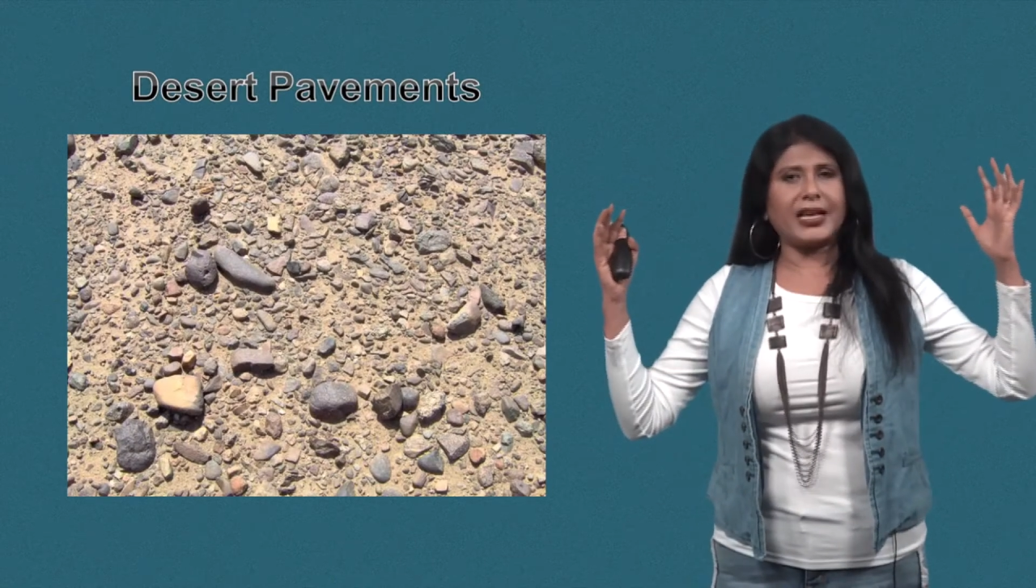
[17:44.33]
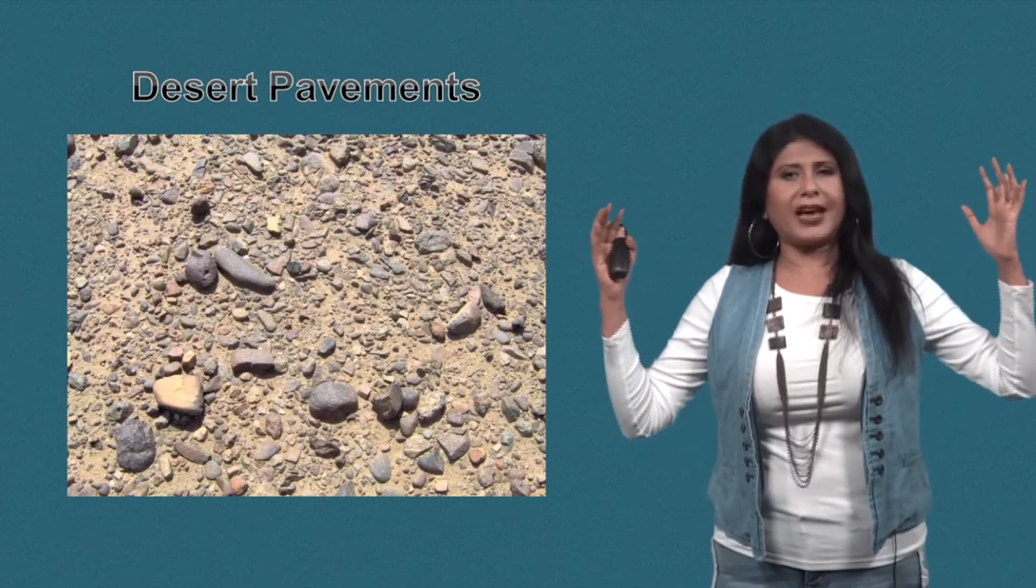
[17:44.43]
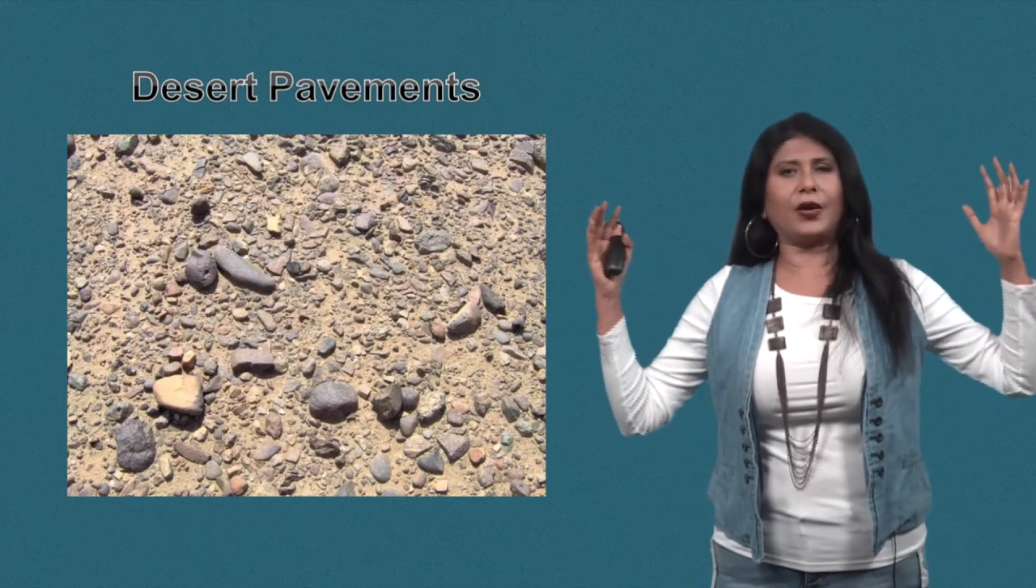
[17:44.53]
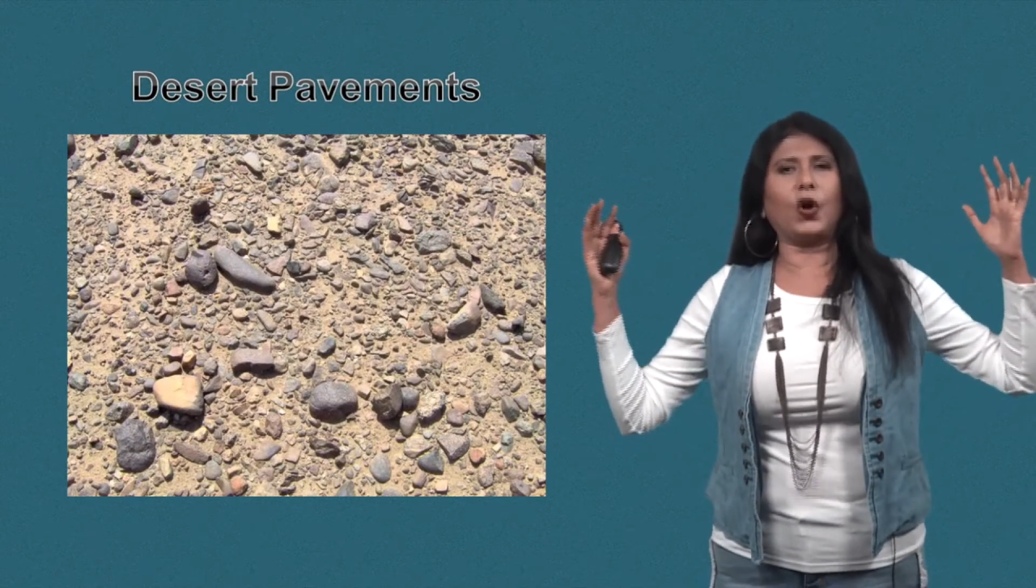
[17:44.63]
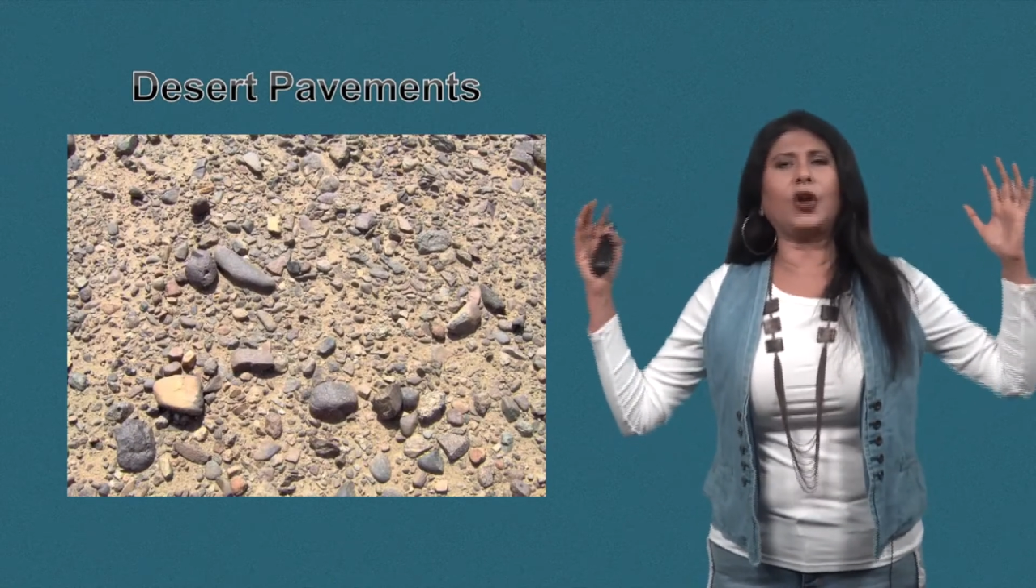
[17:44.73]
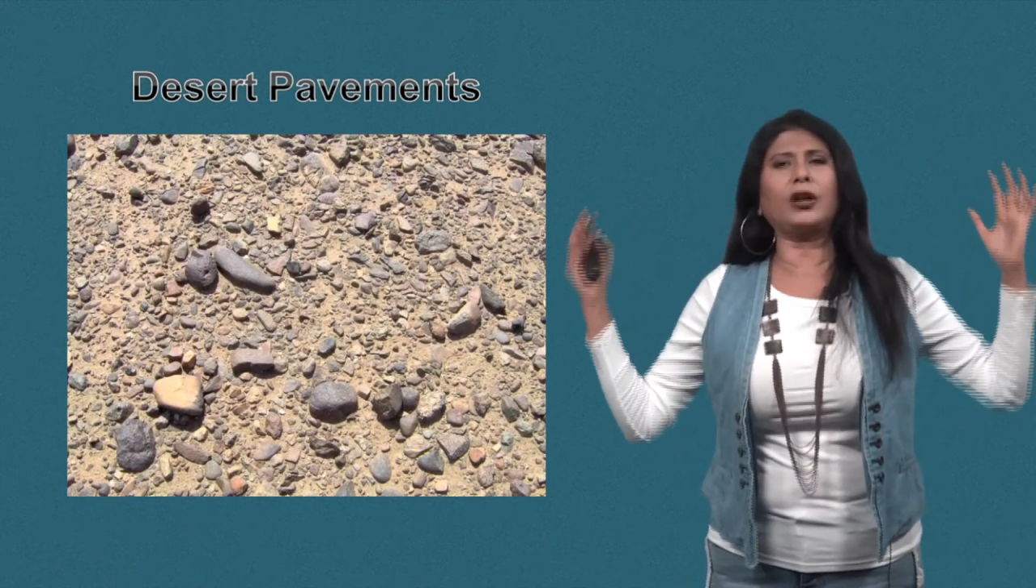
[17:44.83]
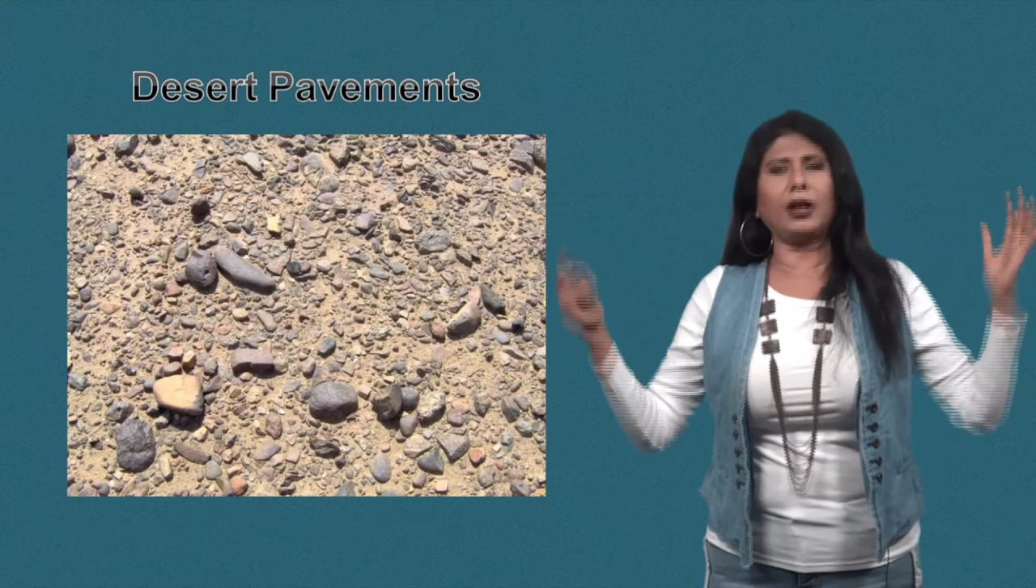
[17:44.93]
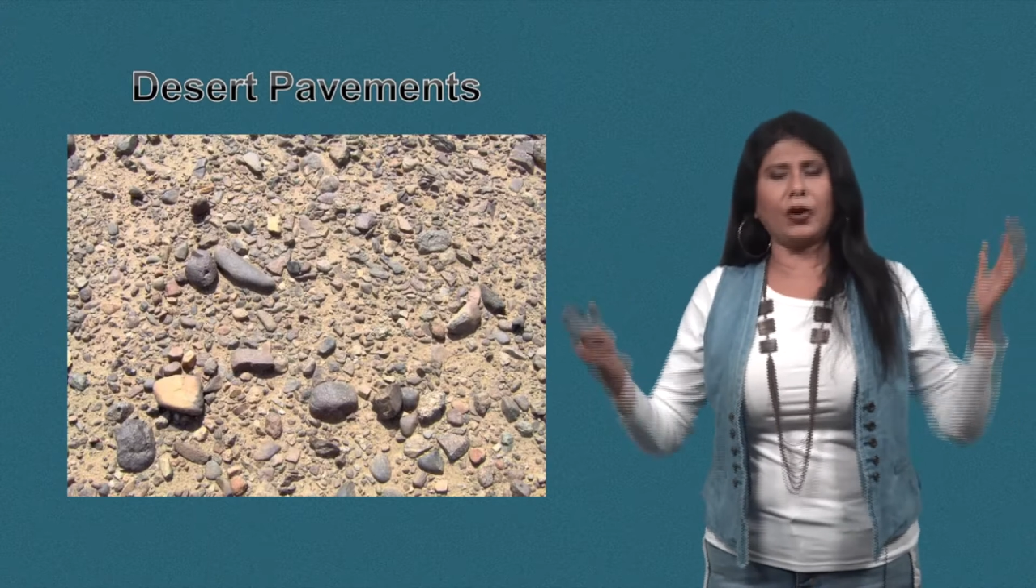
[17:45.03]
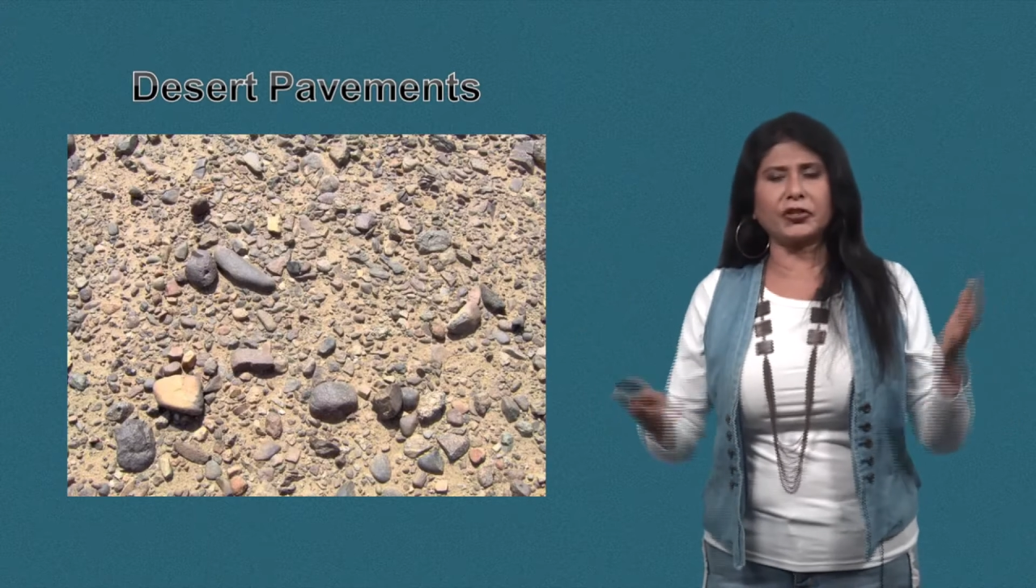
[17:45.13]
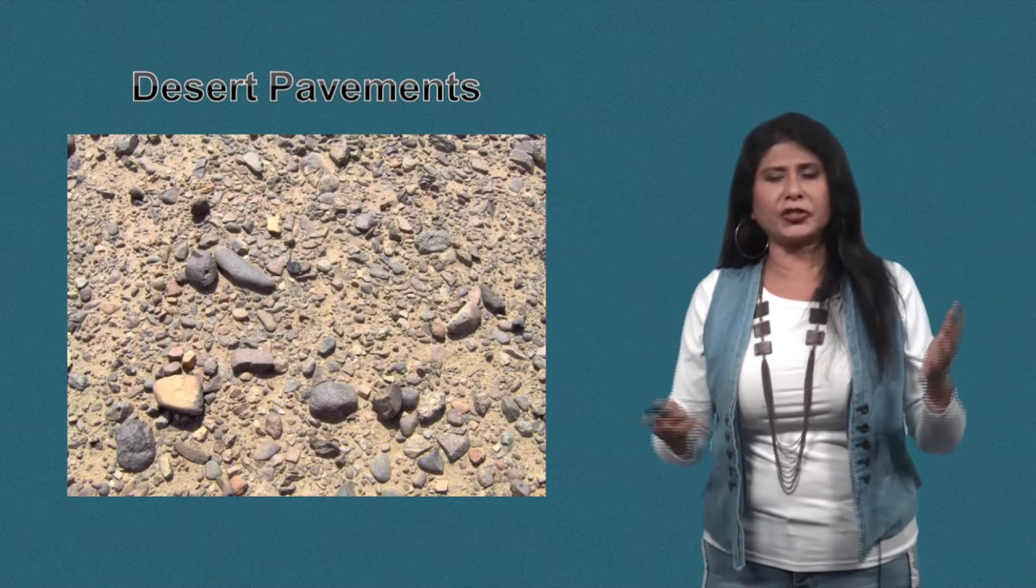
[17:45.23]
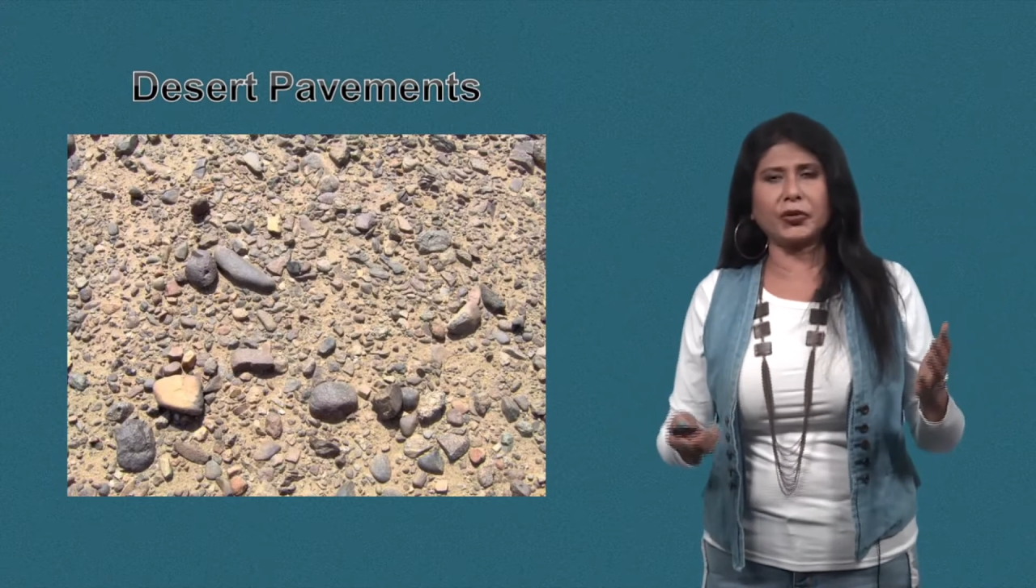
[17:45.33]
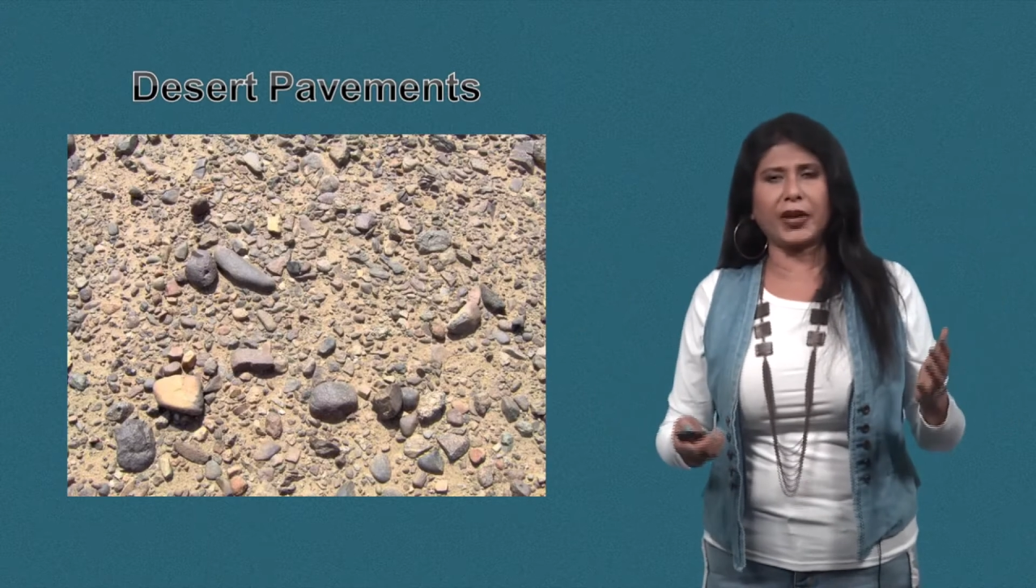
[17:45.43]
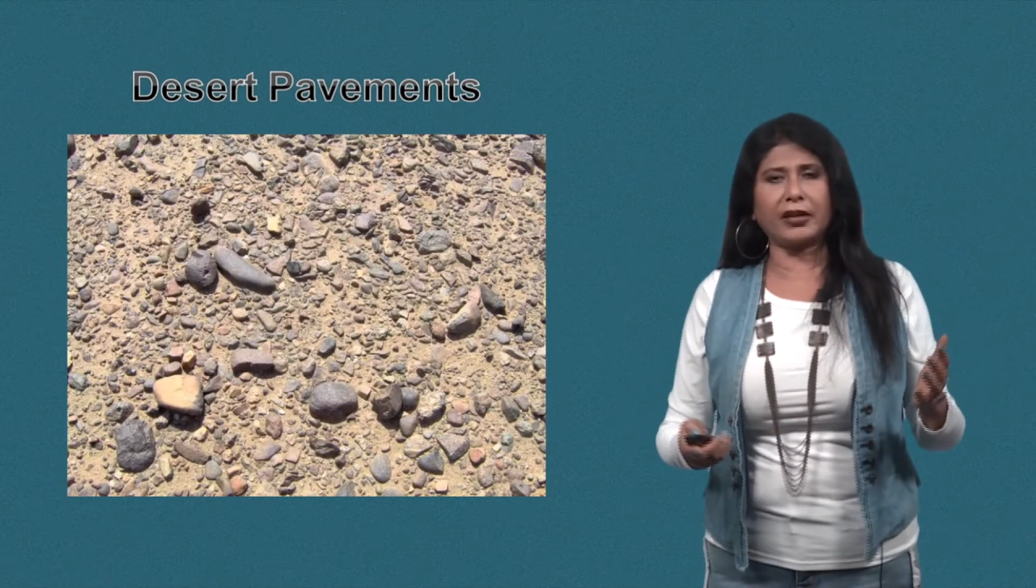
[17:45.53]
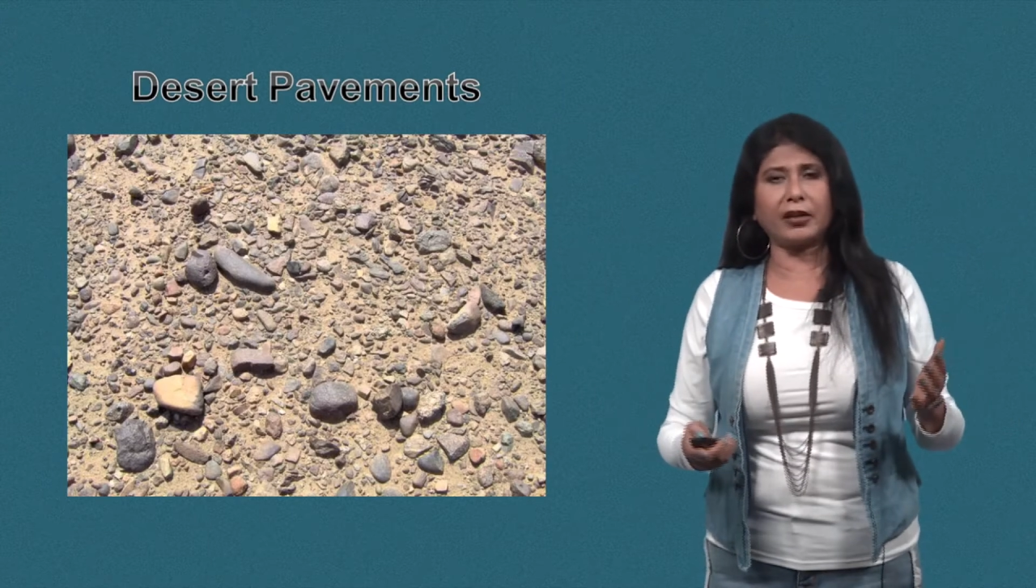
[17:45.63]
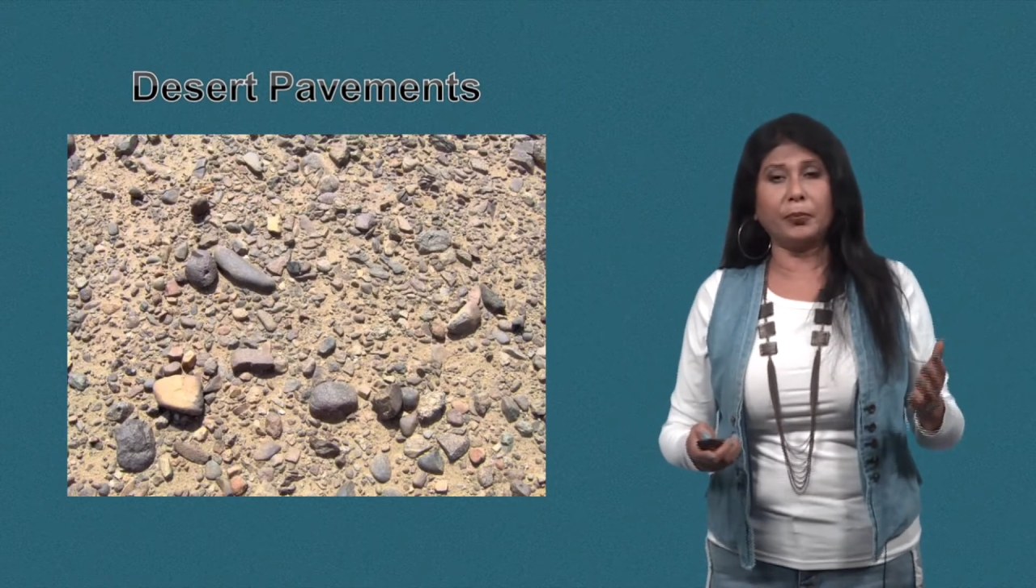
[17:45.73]
they are all close
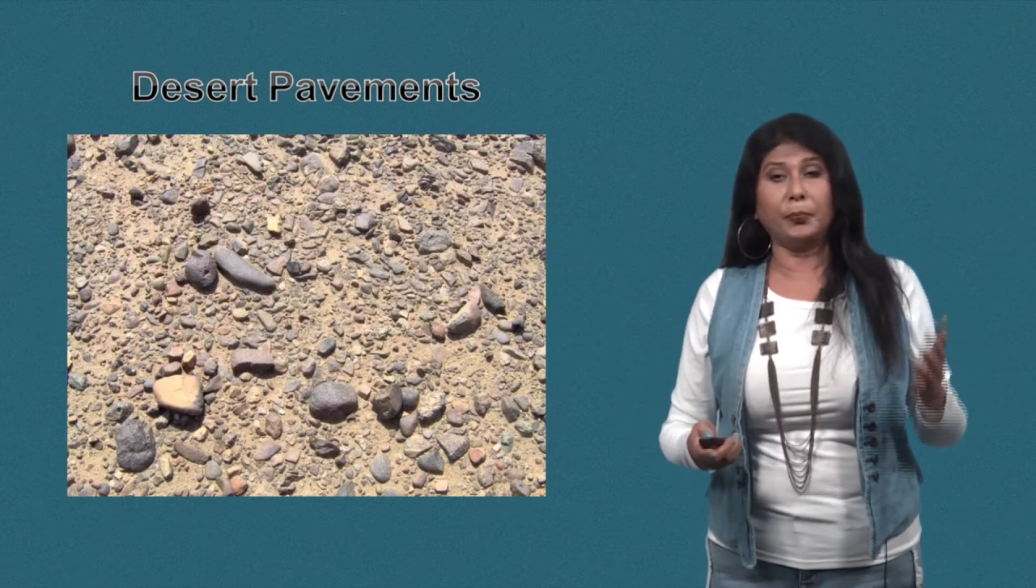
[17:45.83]
together,